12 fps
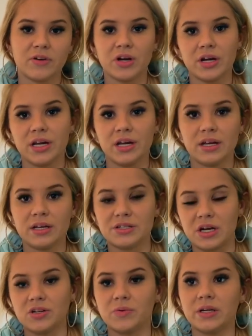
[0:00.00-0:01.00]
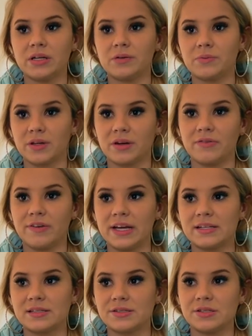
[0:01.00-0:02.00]
very genuine with her
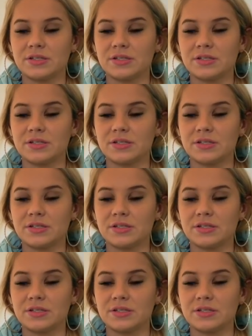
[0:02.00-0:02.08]
fans.